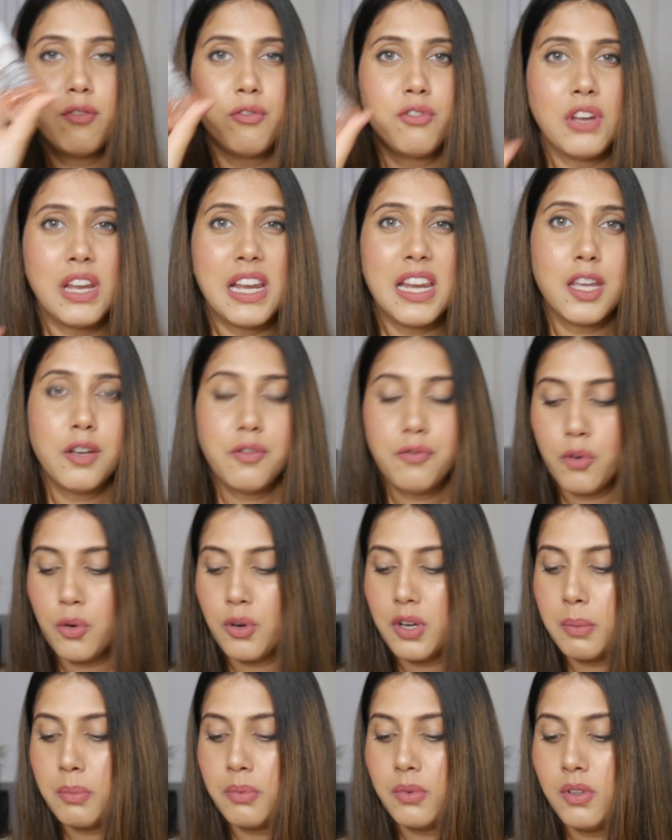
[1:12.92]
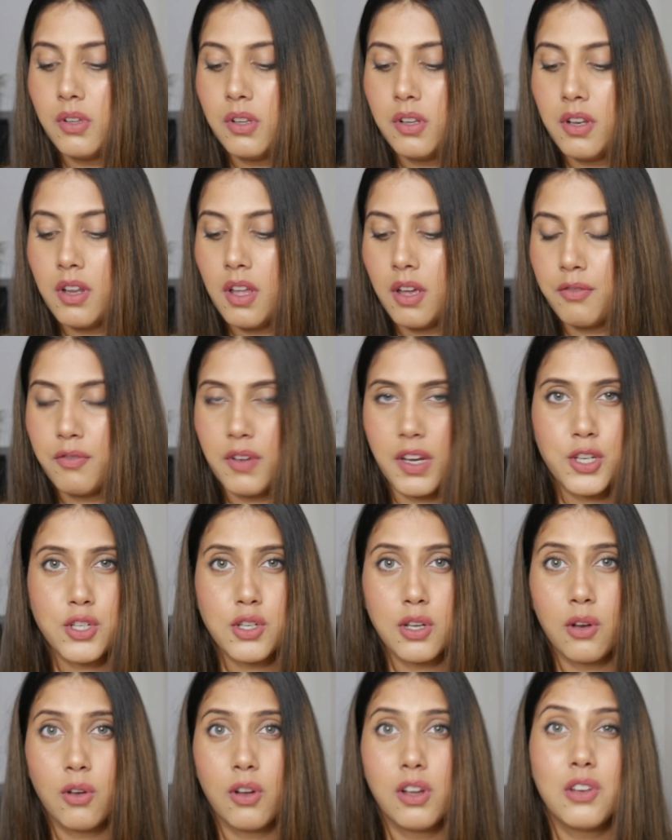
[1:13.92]
really affordable
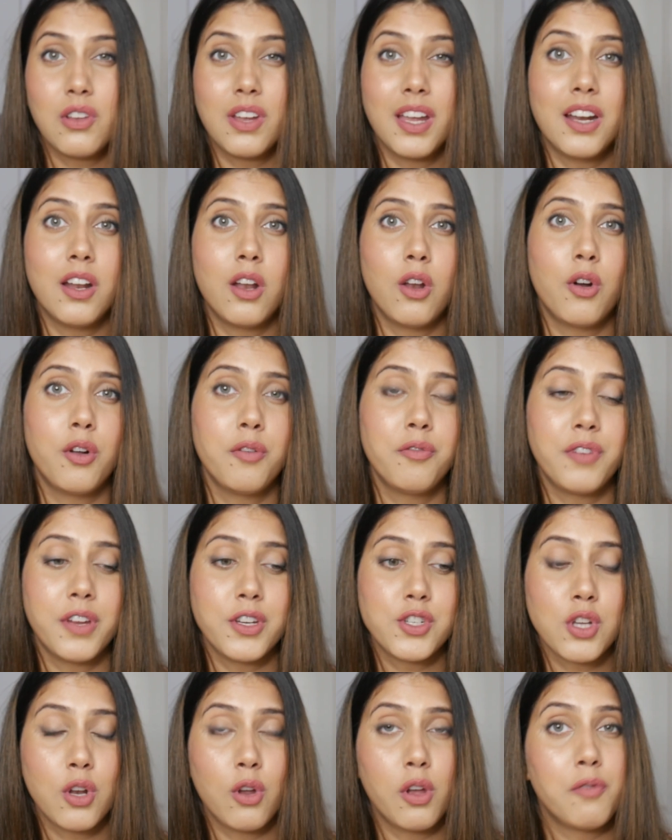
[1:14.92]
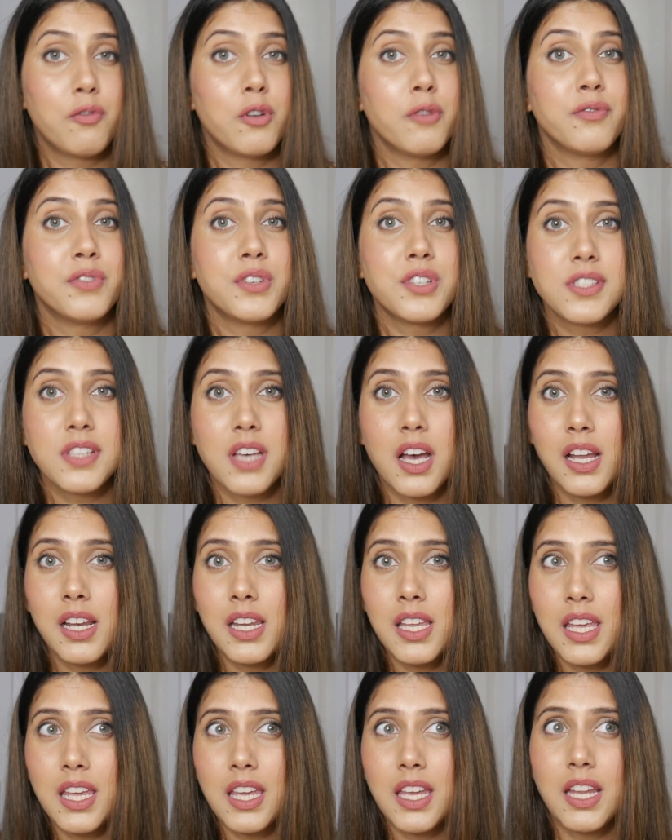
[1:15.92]
facial oil. You get a lot of facial oil from
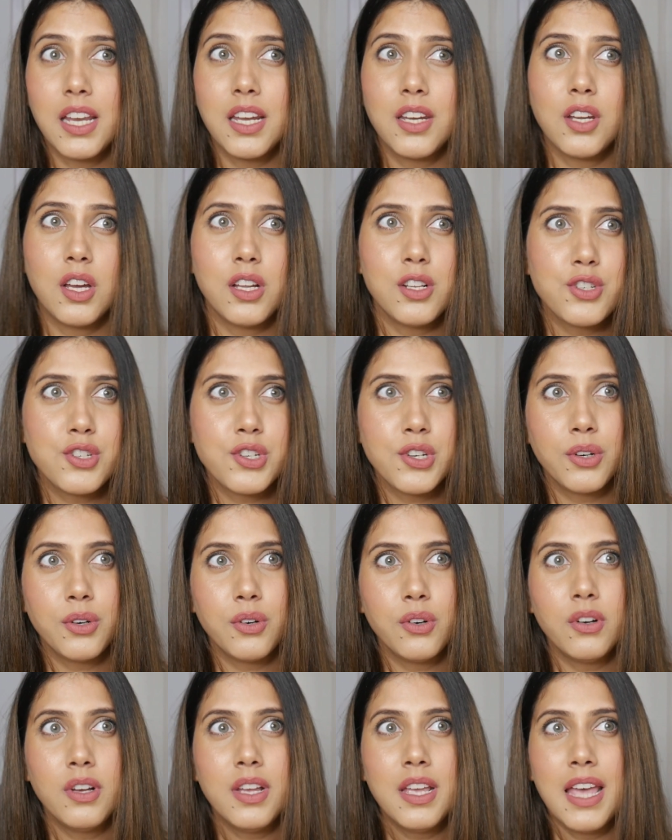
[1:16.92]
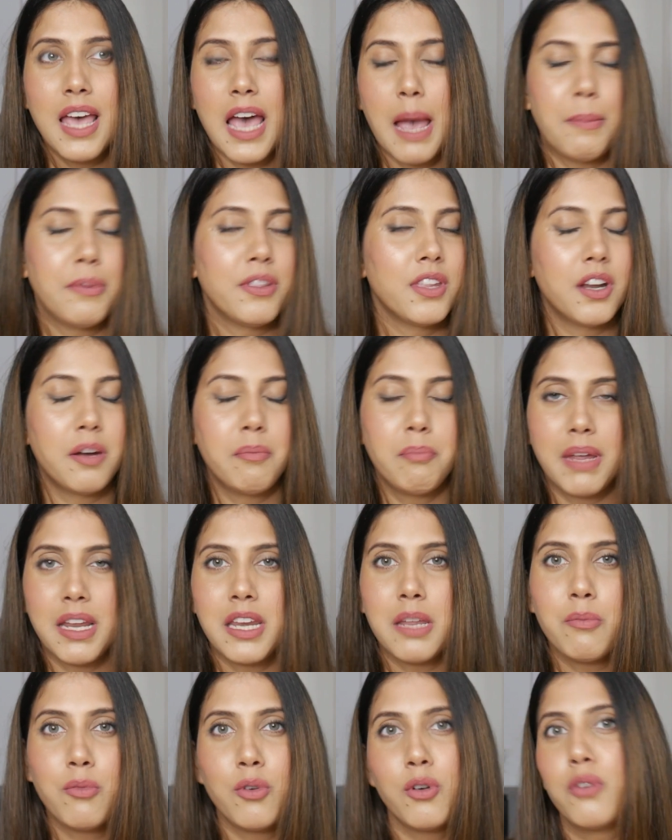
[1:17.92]
Versali, Indulgio. I mean, there are
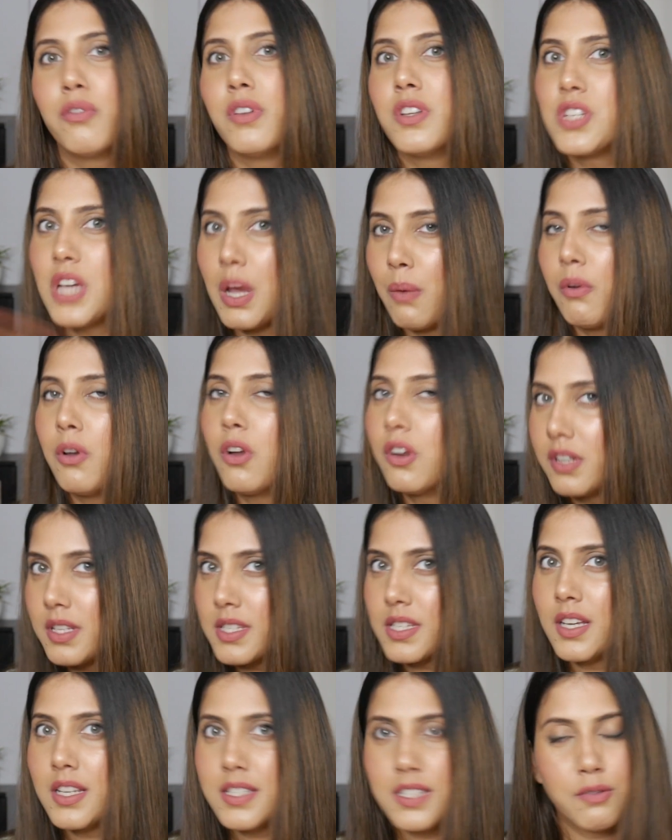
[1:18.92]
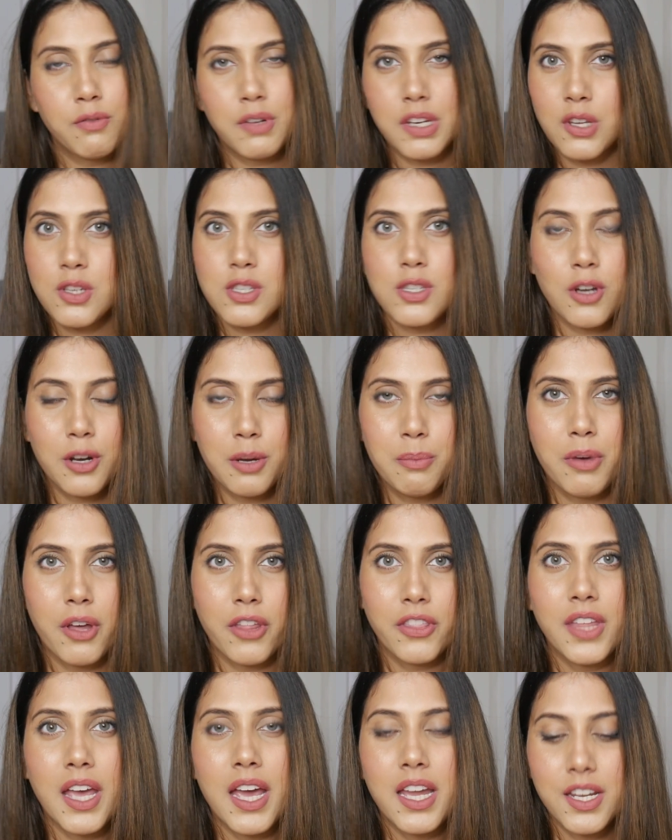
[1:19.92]
many more which I will not discuss. The video is not
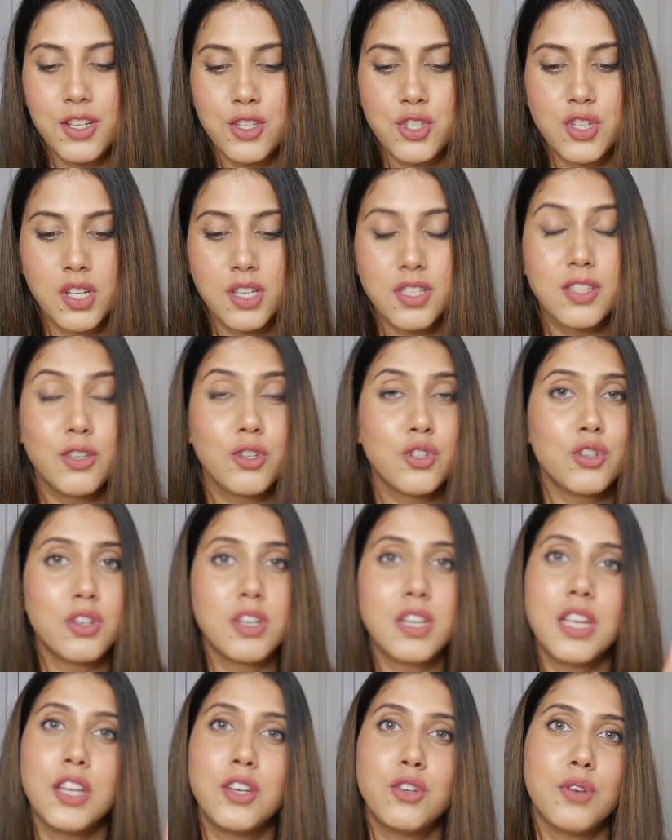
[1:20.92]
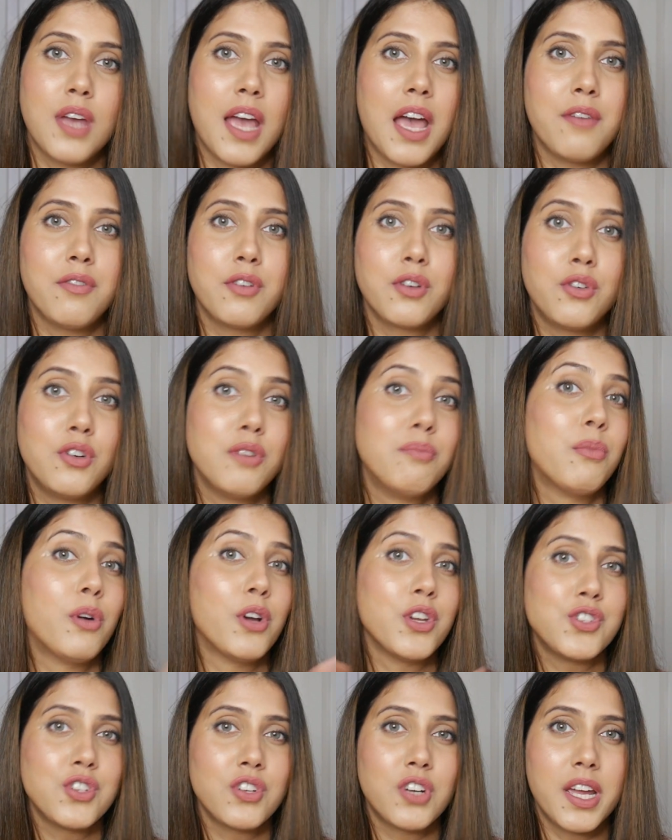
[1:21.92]
about that. It's just you should need to have a good
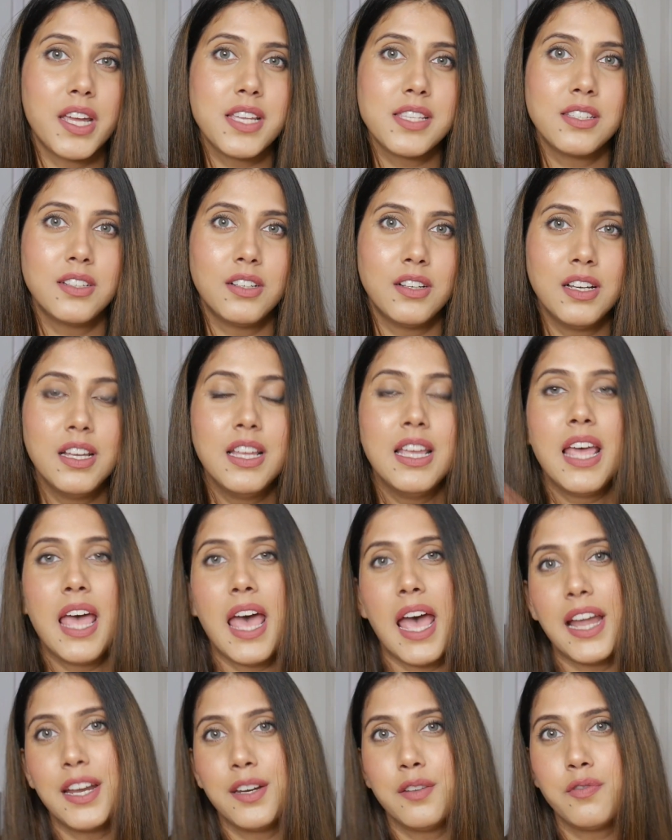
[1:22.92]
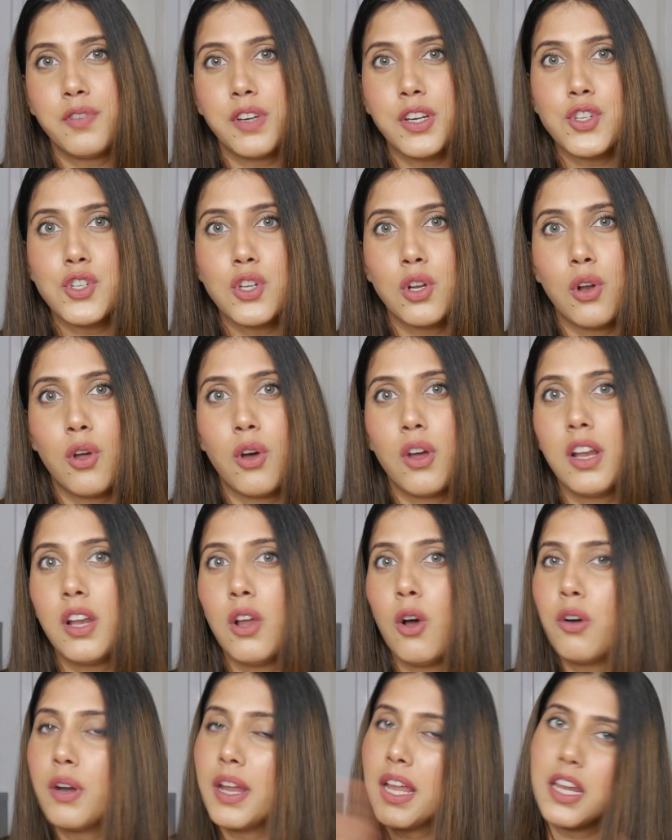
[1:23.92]
moisturizer and a facial oil,
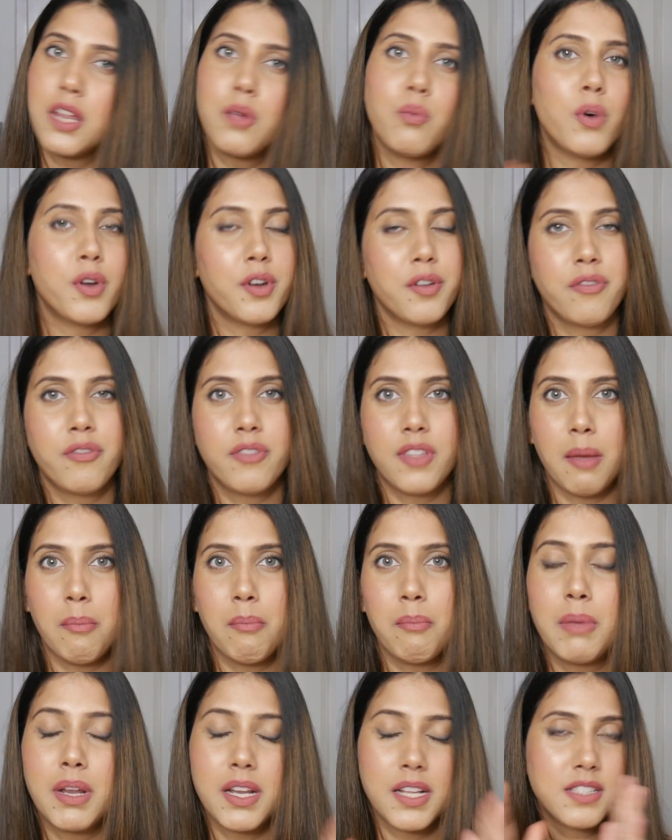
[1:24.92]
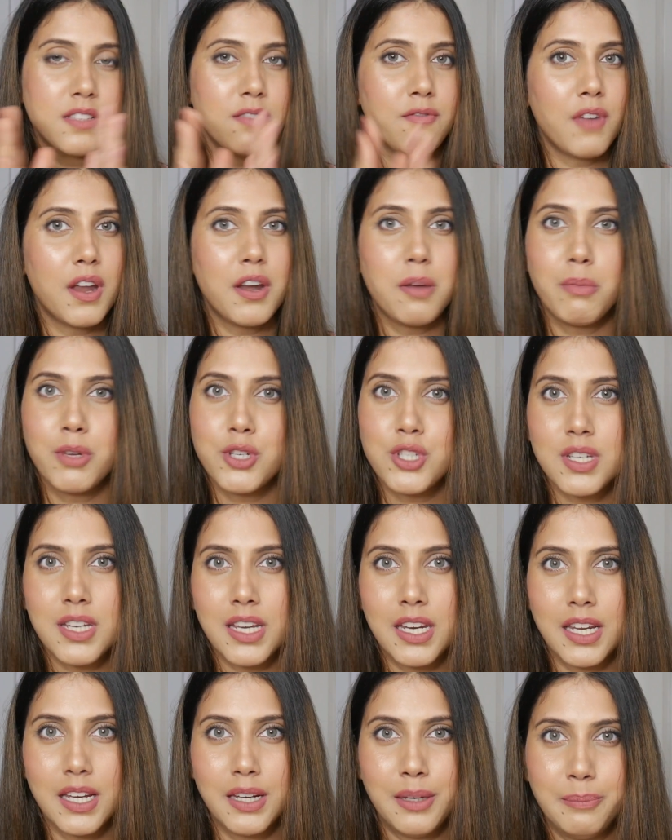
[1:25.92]
or any one of them, but it's very much
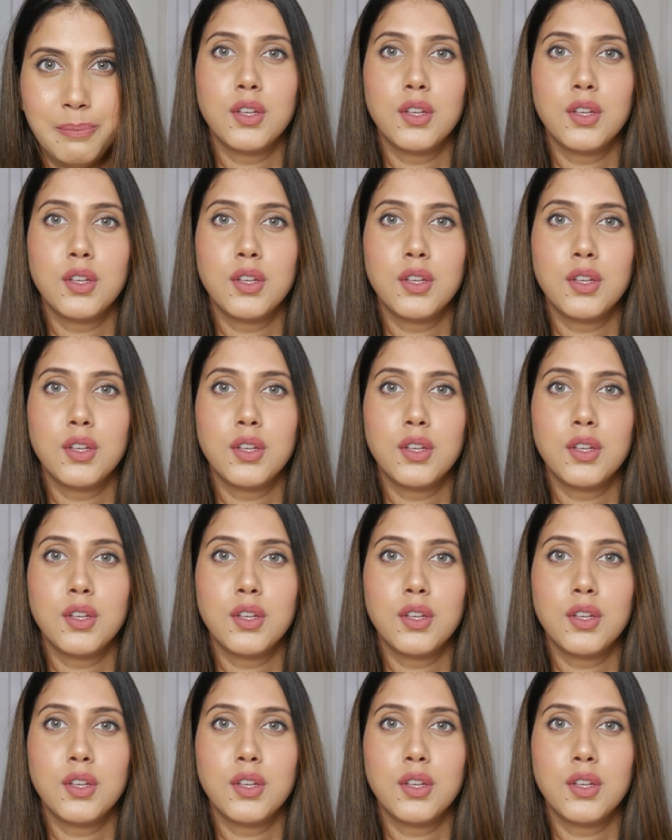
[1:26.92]
needed.